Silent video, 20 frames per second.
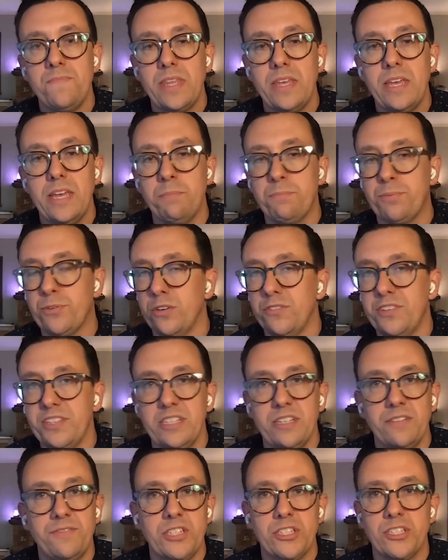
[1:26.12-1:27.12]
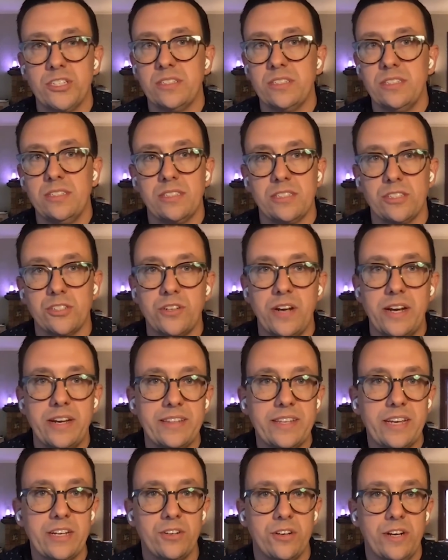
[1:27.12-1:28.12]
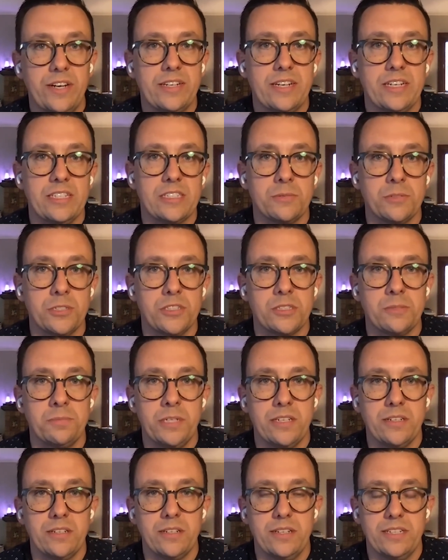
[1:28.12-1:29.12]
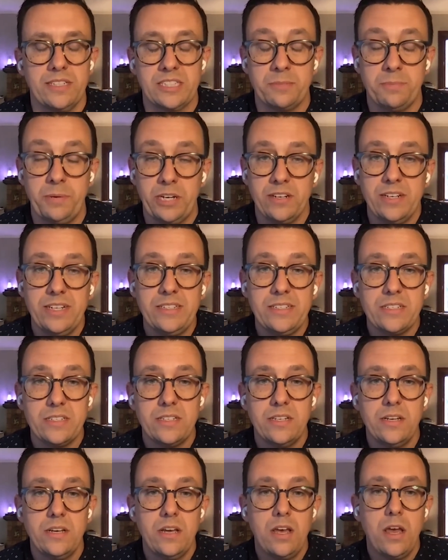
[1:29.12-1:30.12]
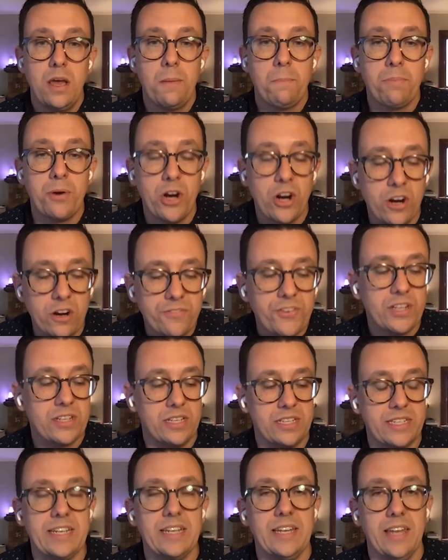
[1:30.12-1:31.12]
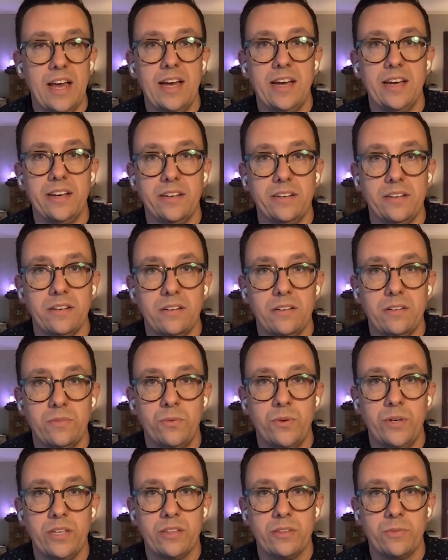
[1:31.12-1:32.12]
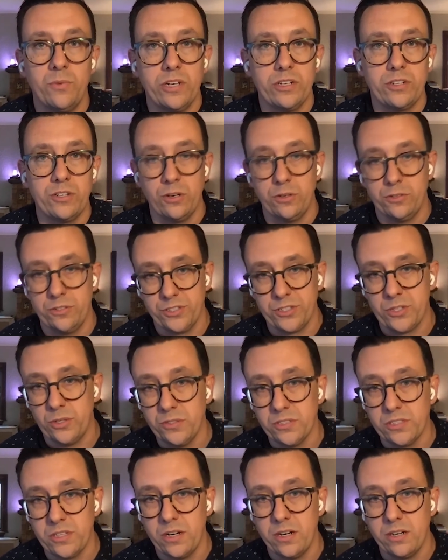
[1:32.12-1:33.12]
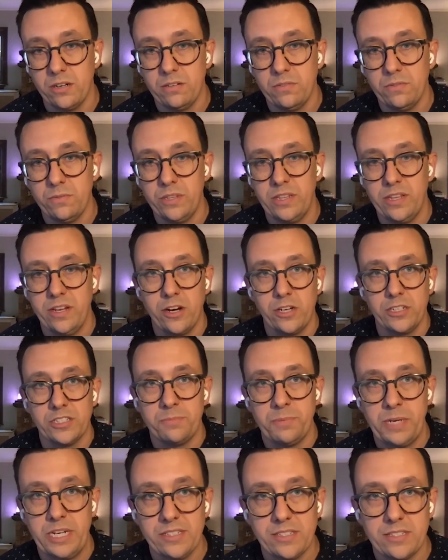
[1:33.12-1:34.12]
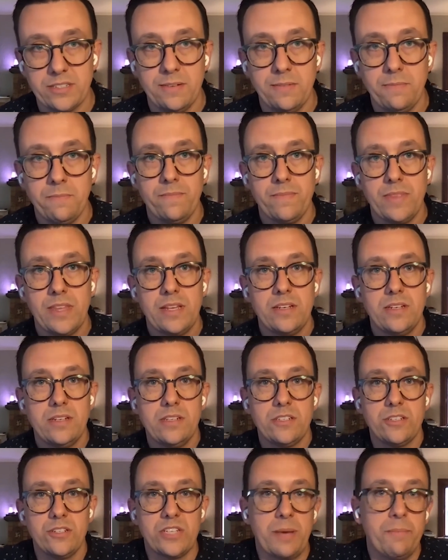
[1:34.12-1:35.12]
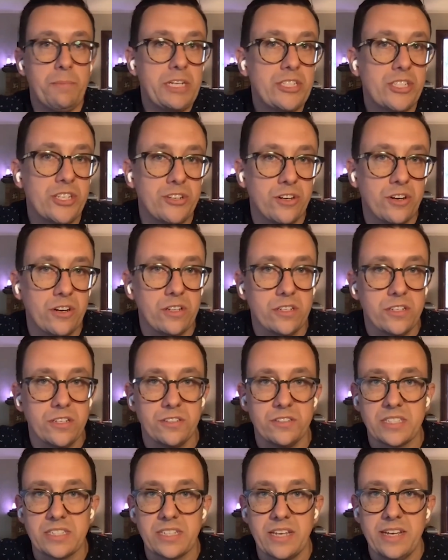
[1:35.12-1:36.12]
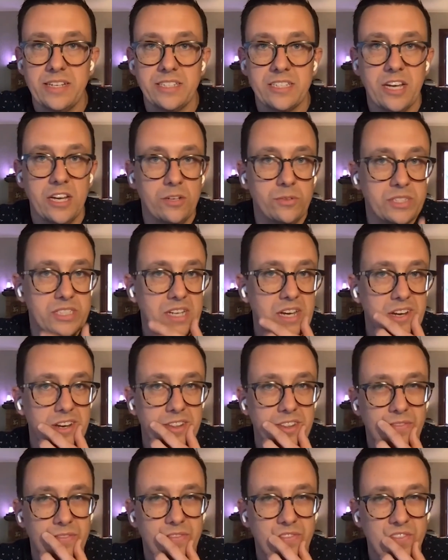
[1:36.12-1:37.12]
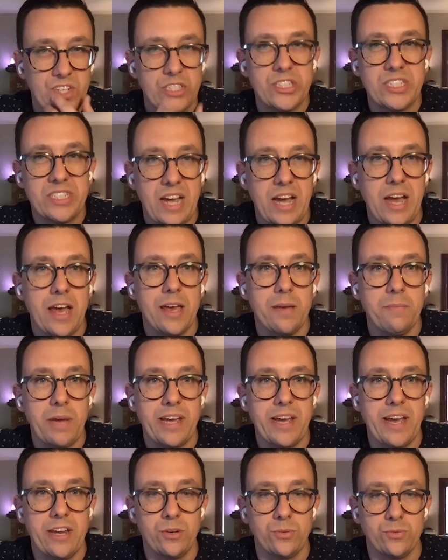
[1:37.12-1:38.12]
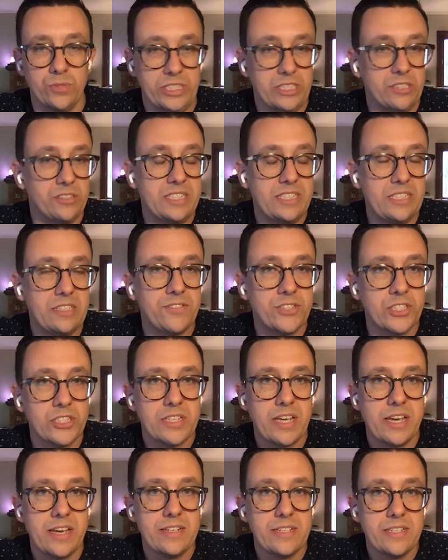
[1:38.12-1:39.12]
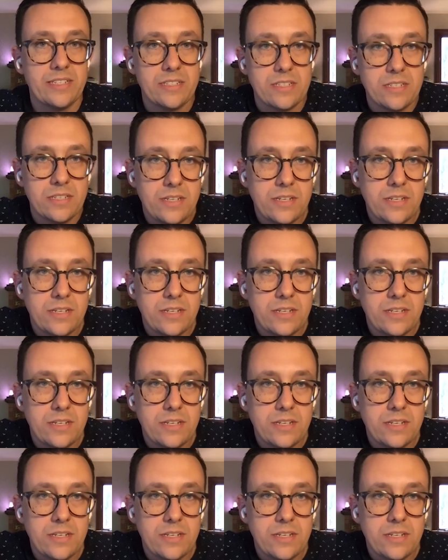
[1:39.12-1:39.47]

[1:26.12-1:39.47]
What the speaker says: improving the efficiencies and creating that great customer experience perfectly align with what Kroger's goals are within our space. So as I mentioned earlier, the scan tunnel was kind of the first time I had a real need for Scandit.